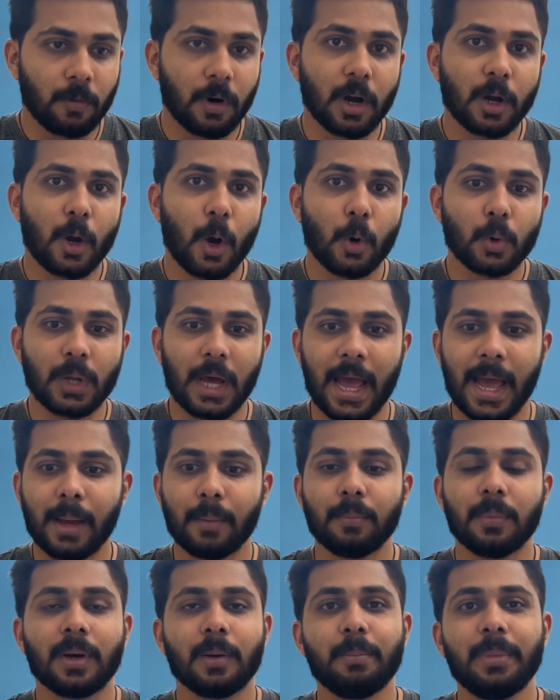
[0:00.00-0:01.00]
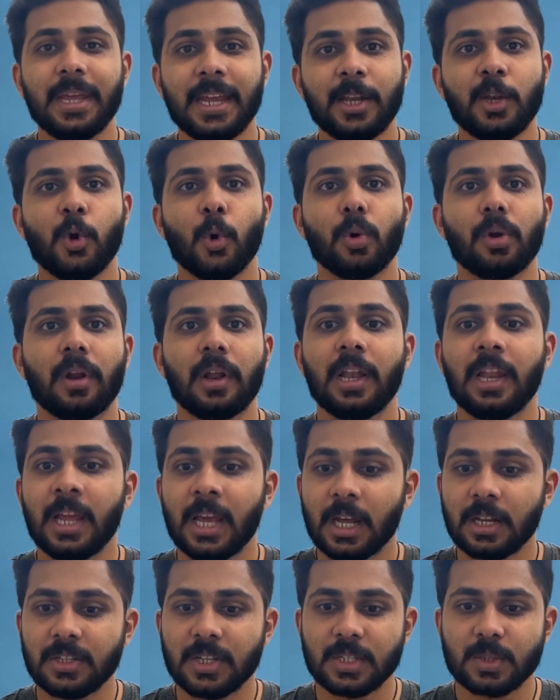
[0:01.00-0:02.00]
work out. I am being neutral
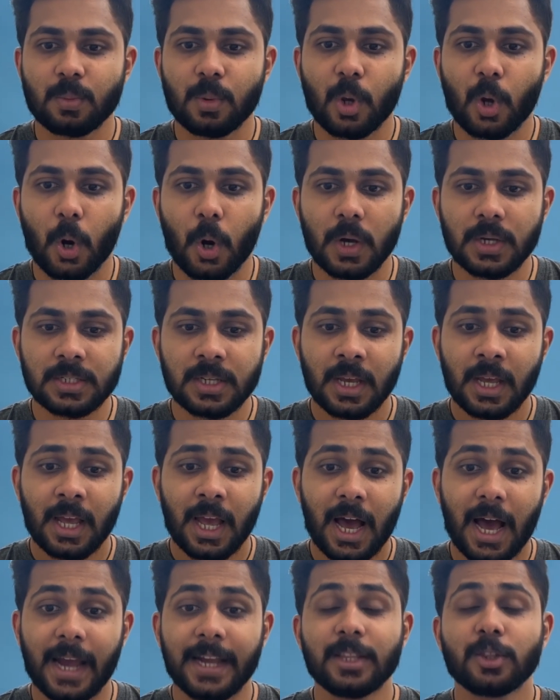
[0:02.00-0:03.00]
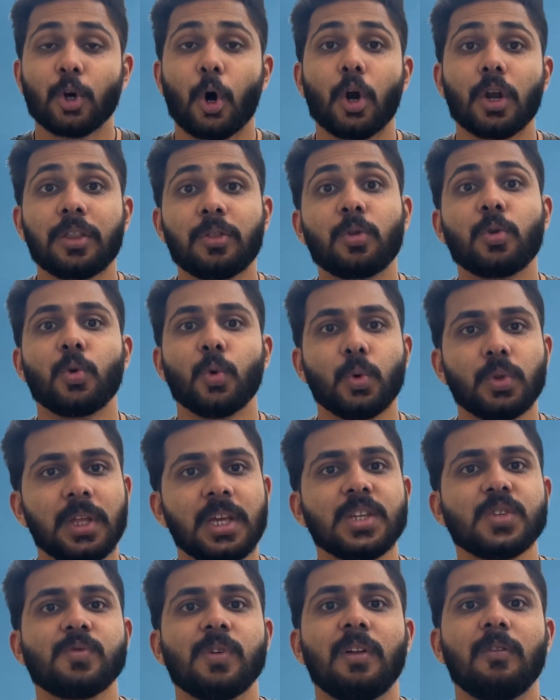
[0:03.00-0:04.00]
here just because I thought two
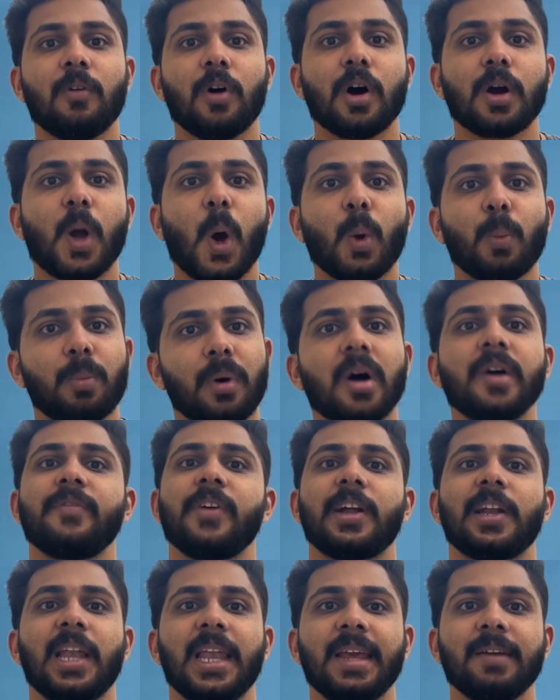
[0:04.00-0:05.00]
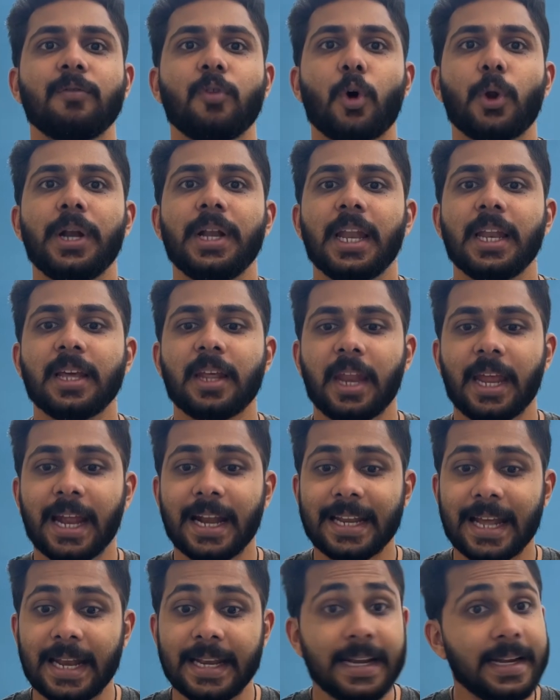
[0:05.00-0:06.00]
things will work out perfectly for Indian cricket
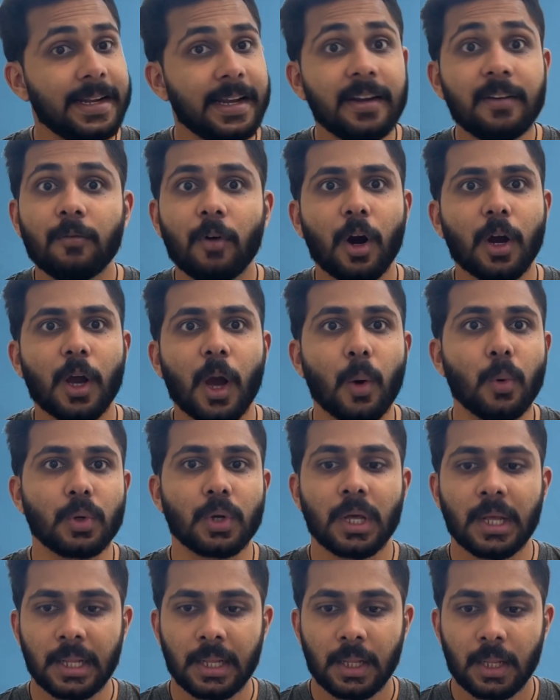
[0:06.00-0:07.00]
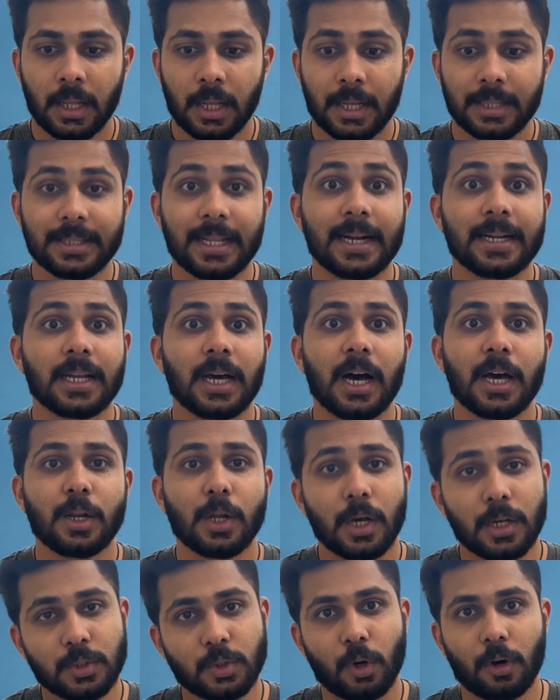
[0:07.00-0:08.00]
and it didn't work out. That are
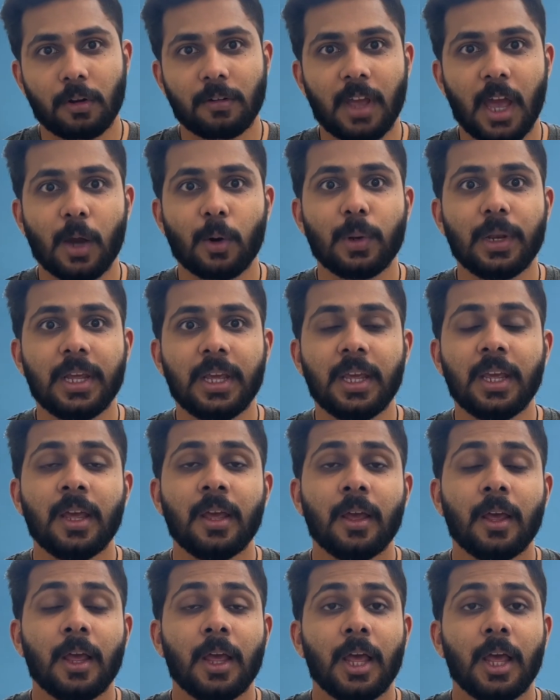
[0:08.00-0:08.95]
Saurav Ganguly